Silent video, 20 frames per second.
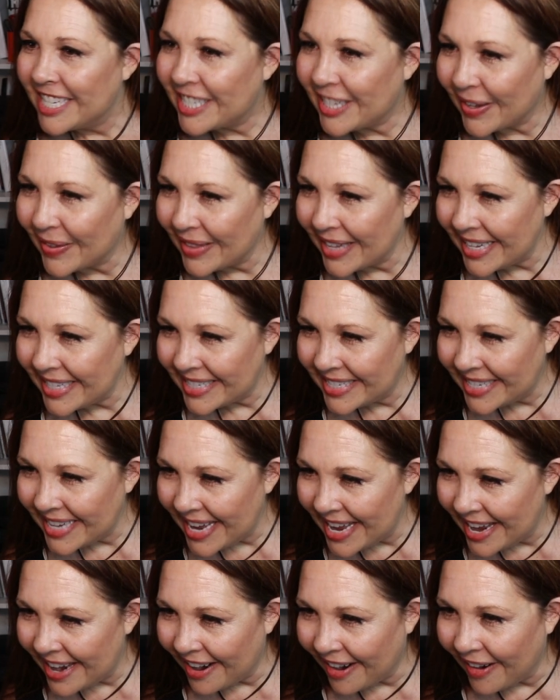So let's
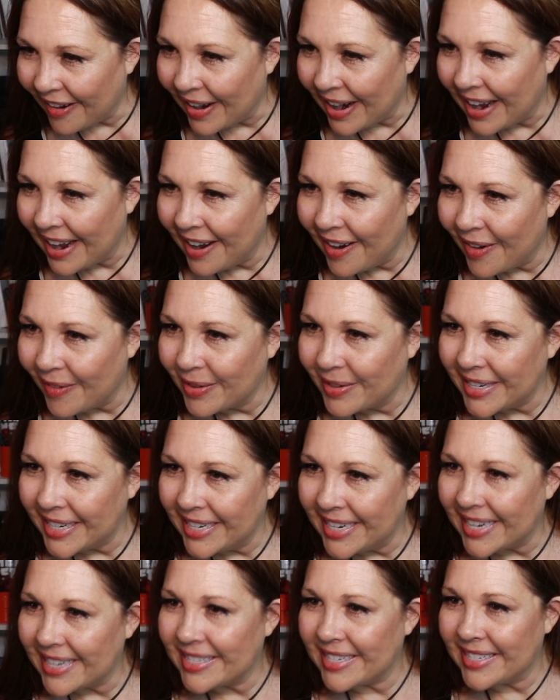see here. Oh
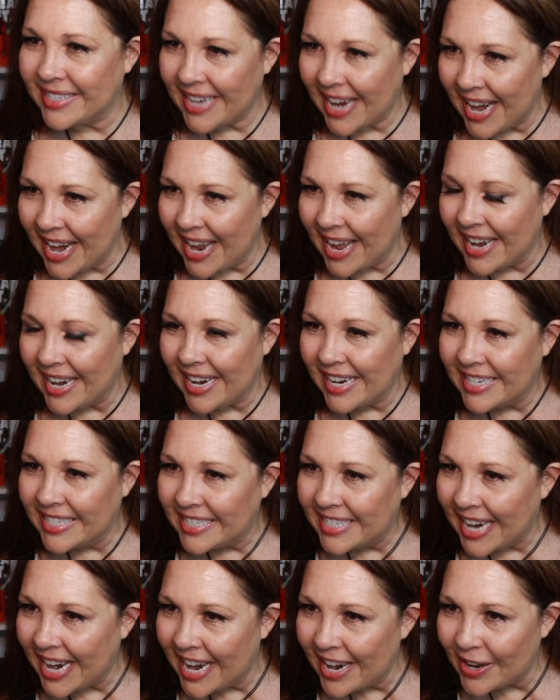goodness, Dan
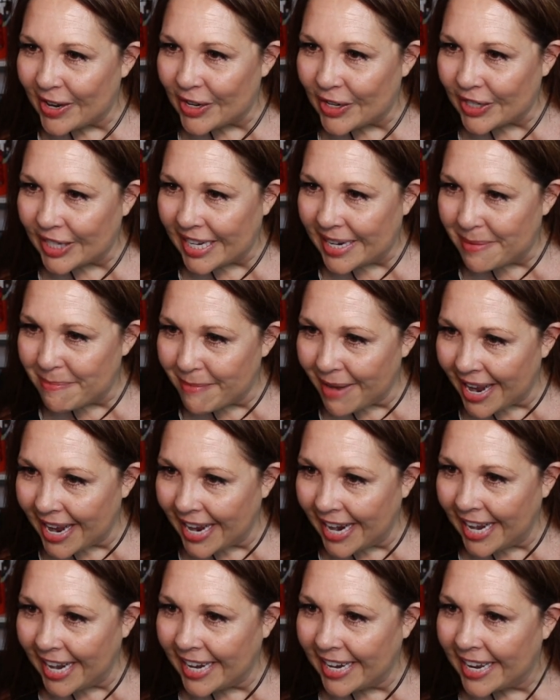and Dale and
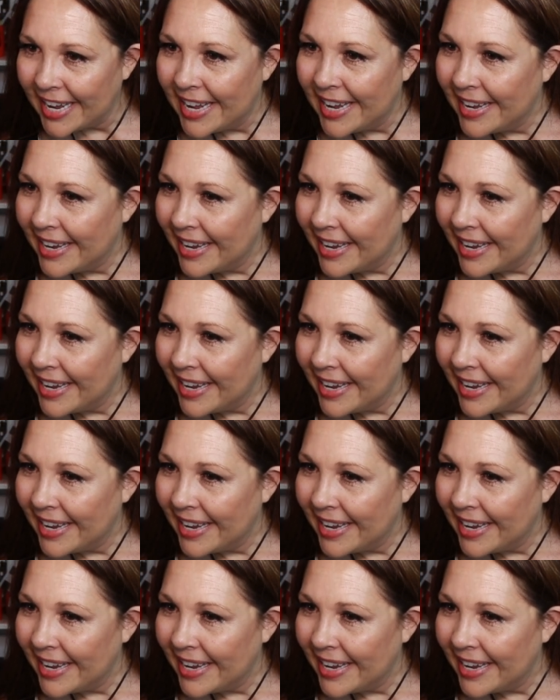Mike,